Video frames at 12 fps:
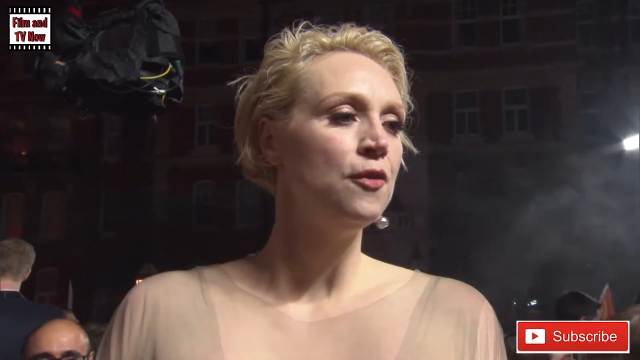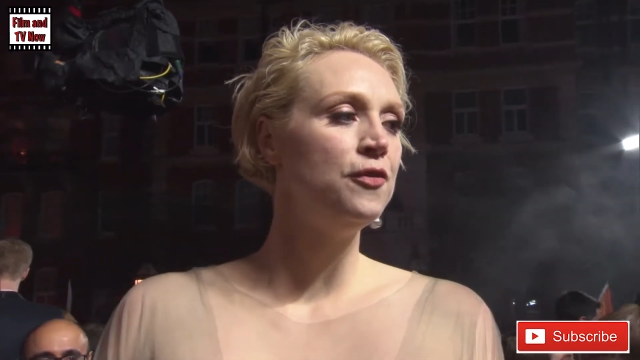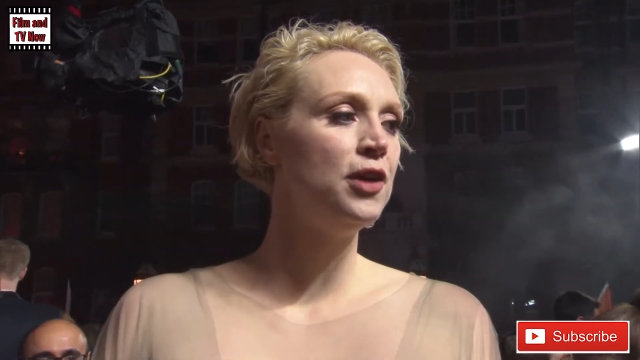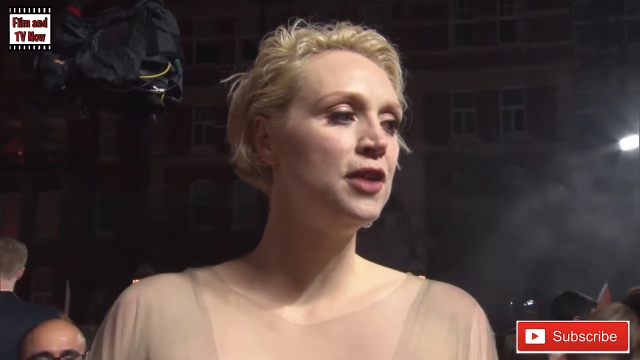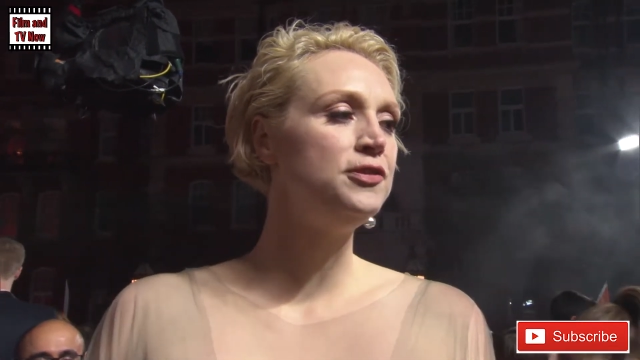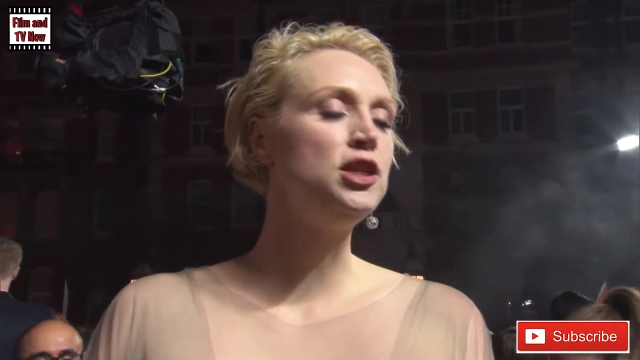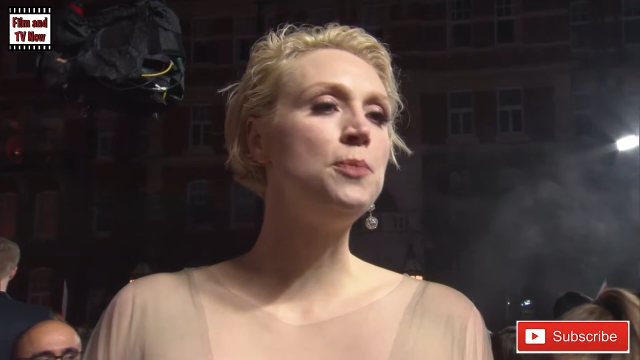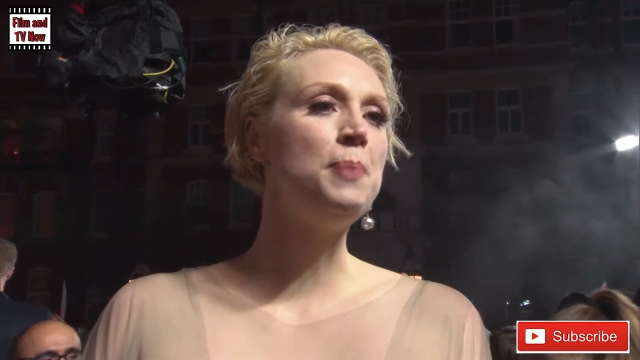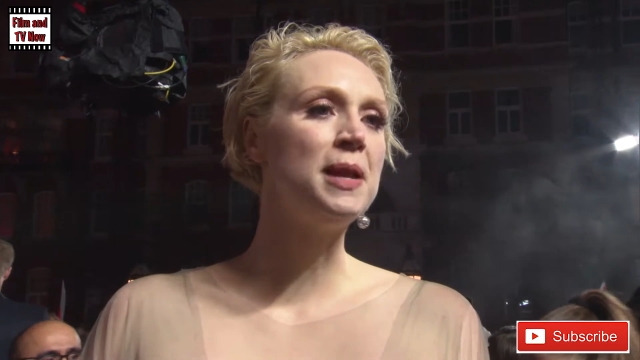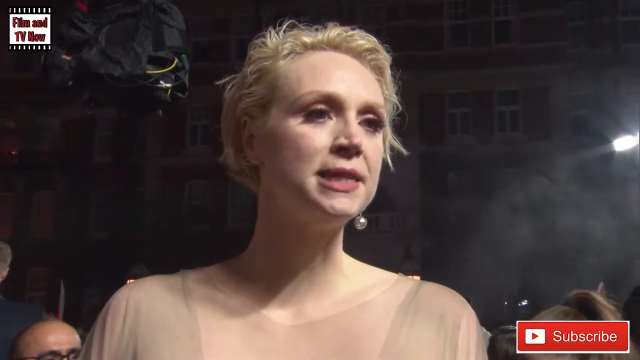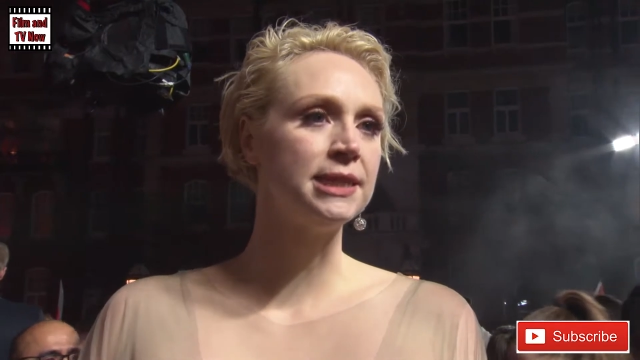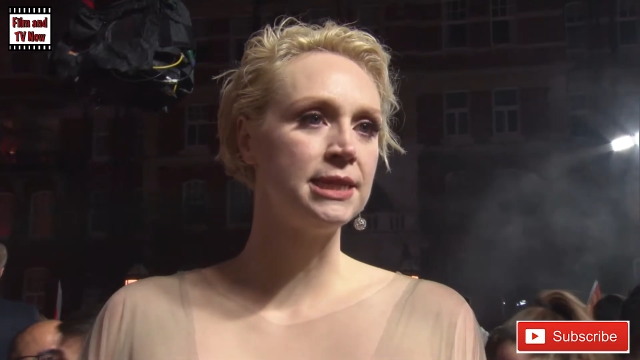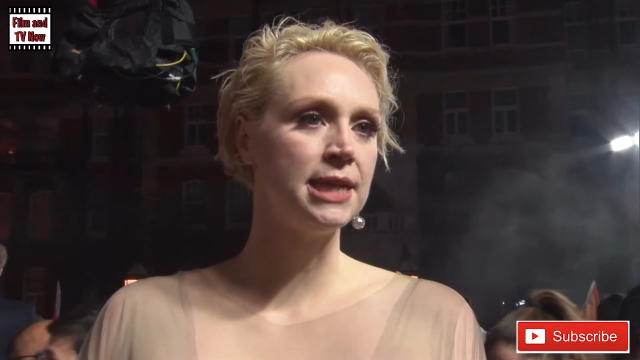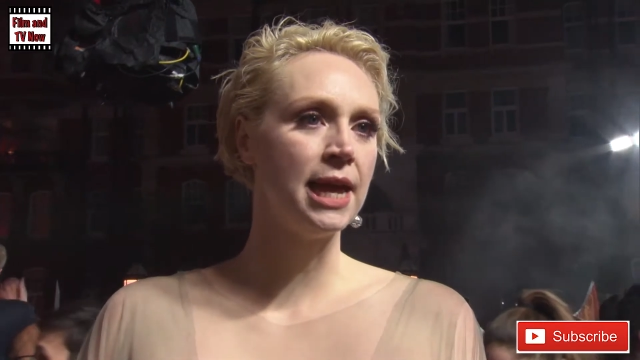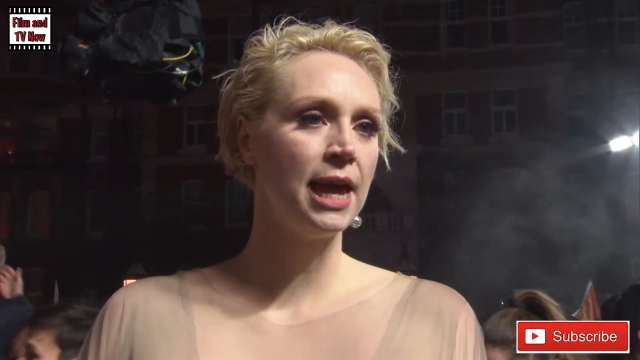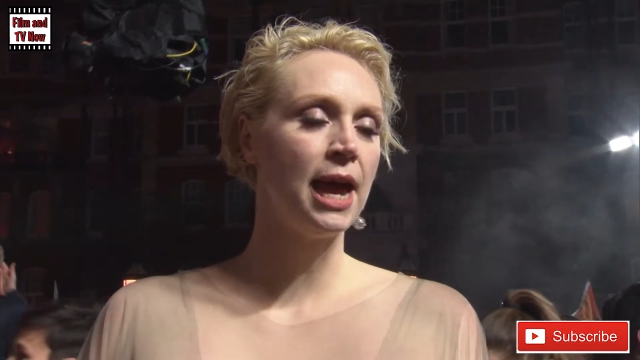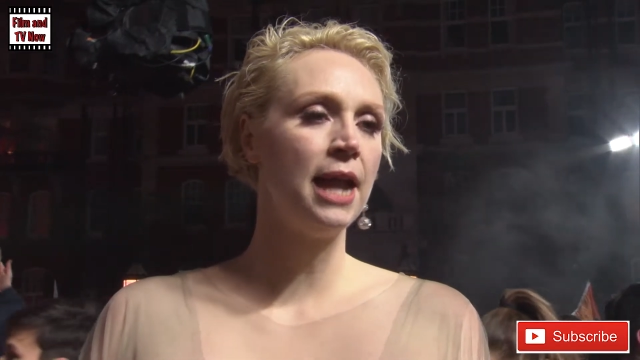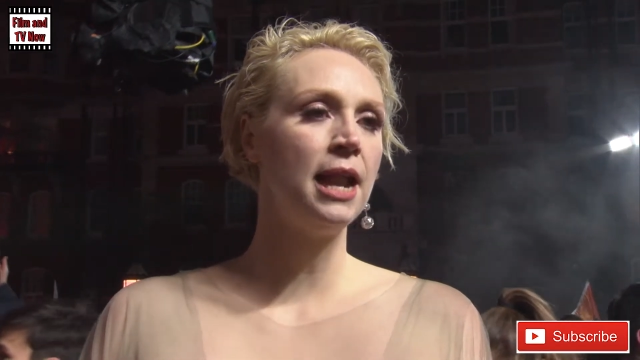full of
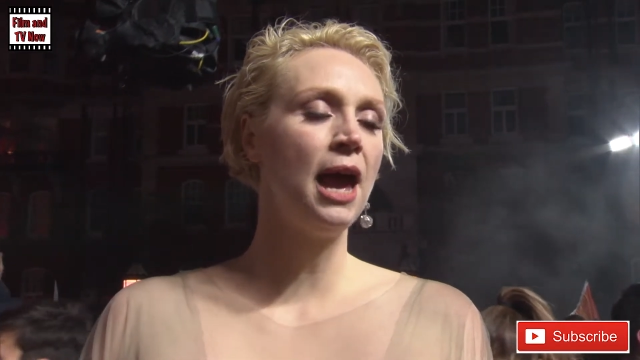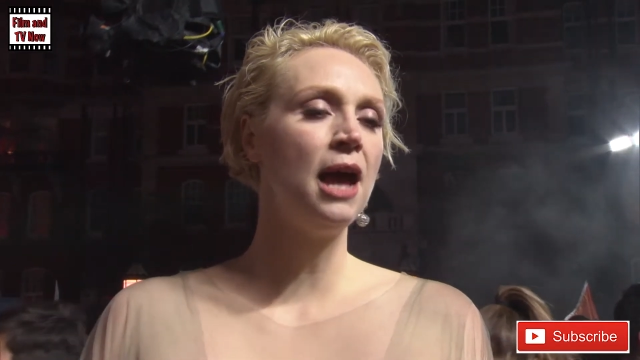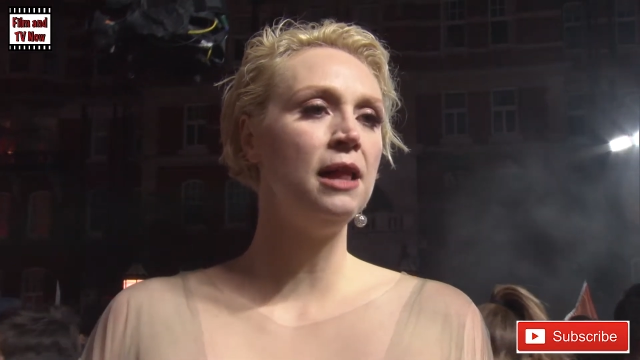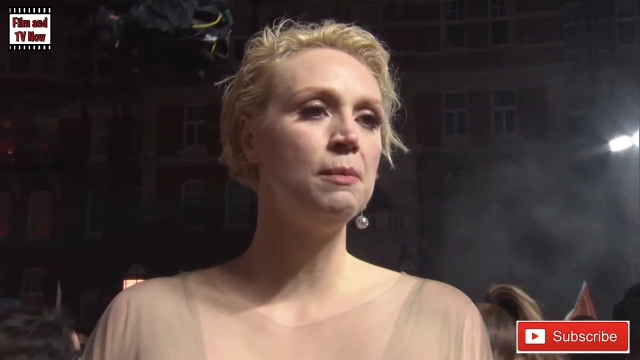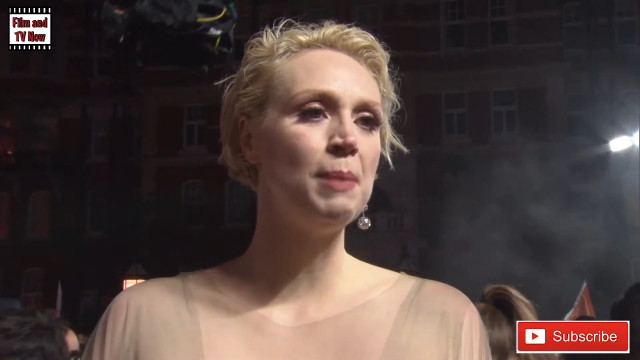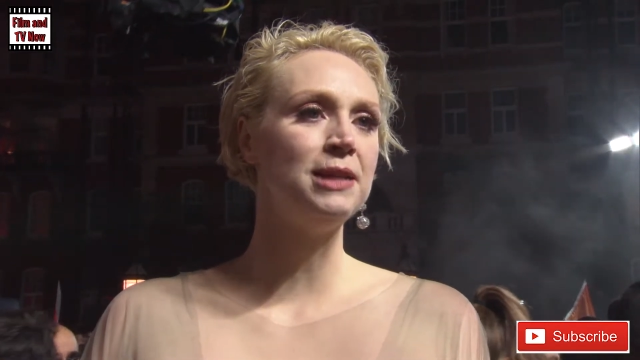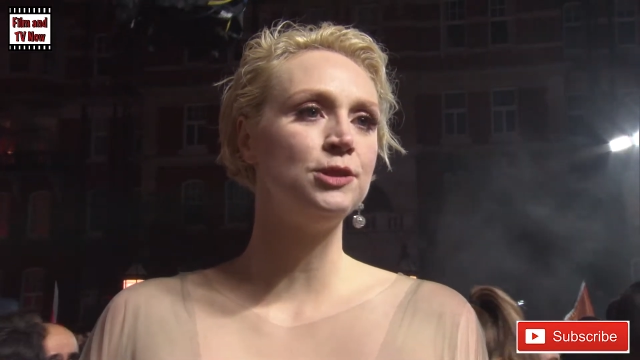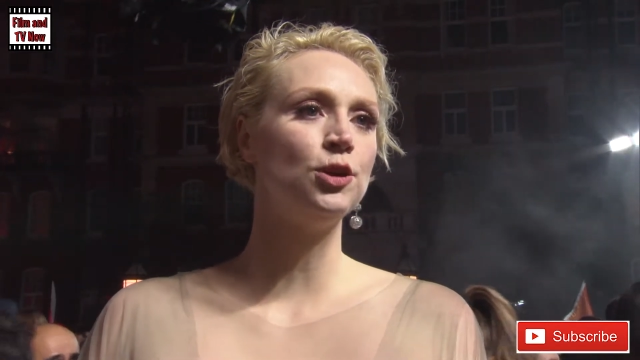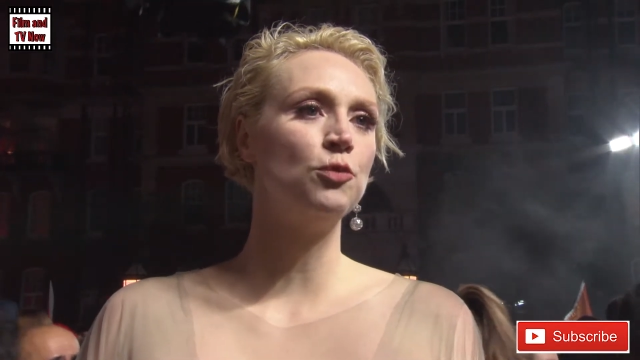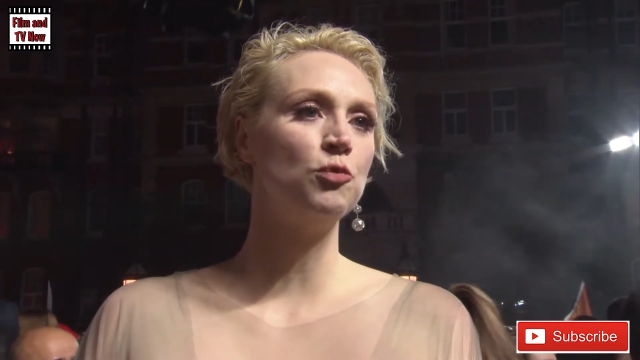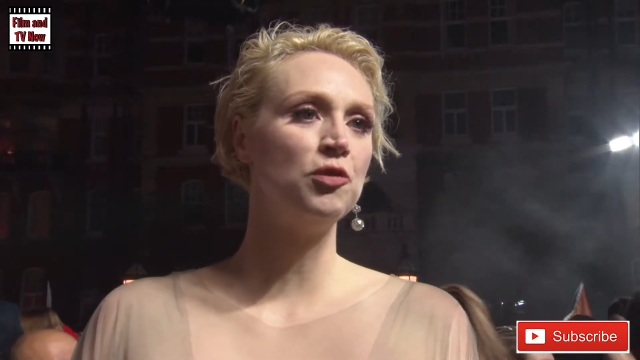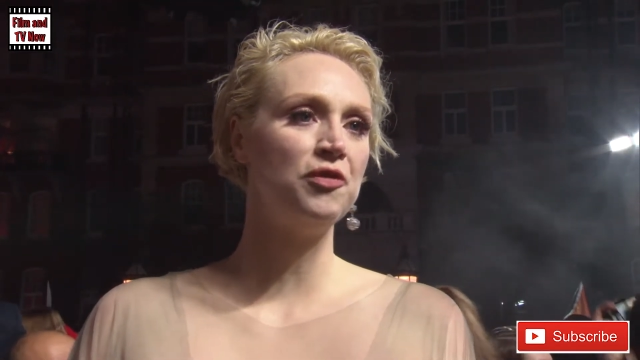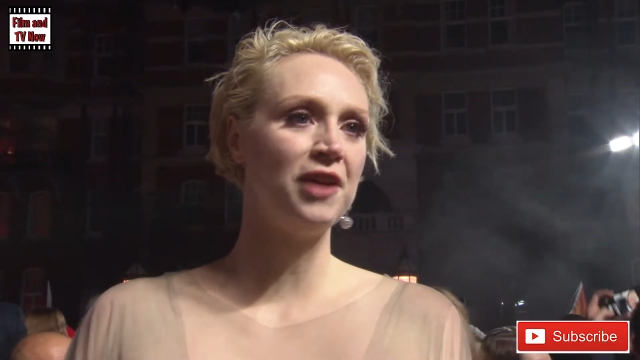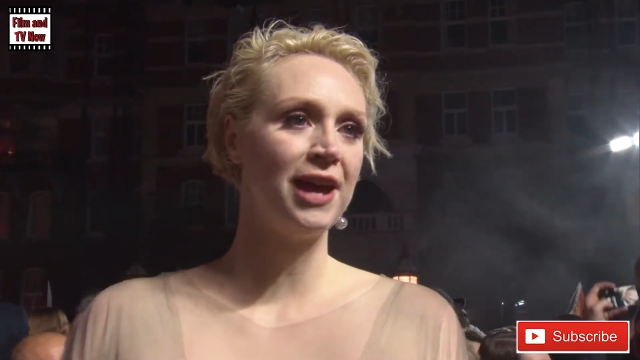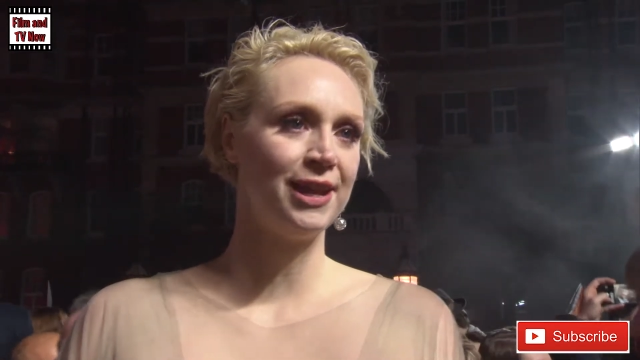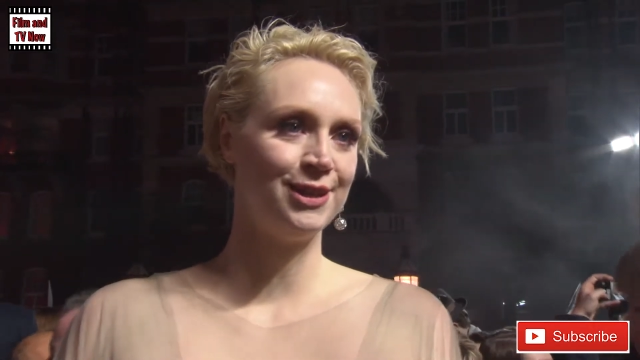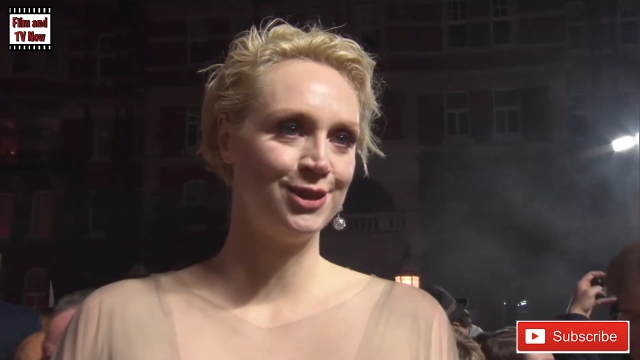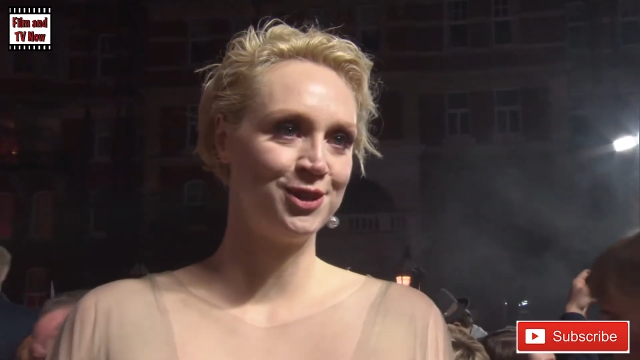duplicity and hell-bent on
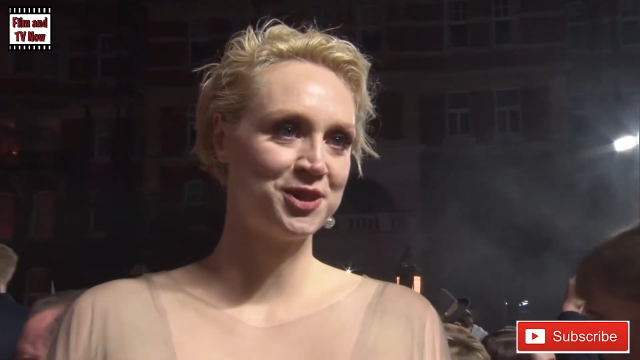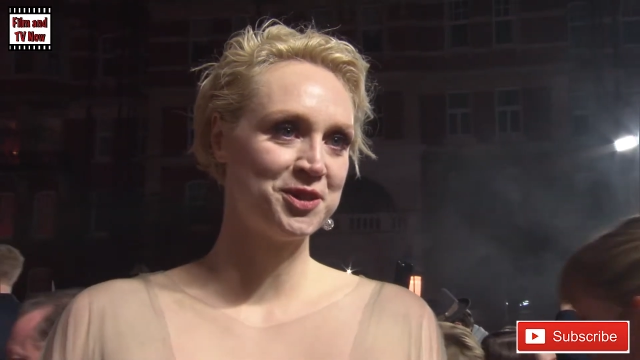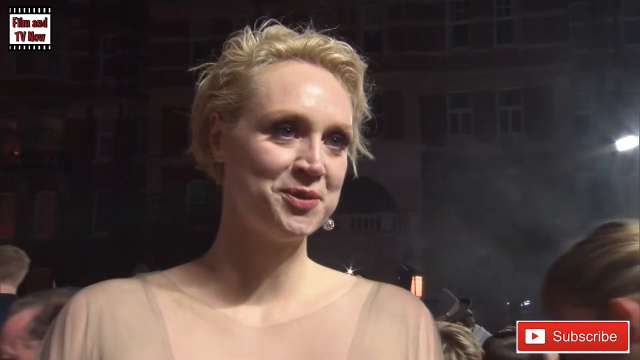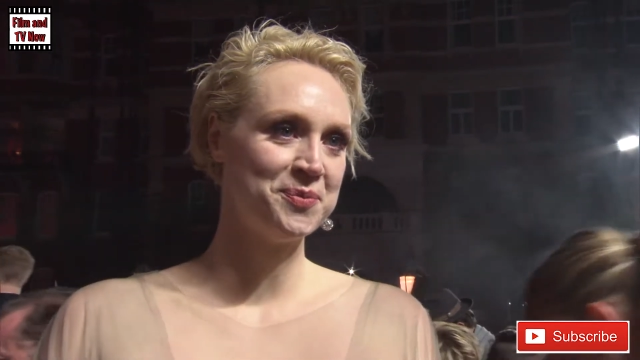revenge.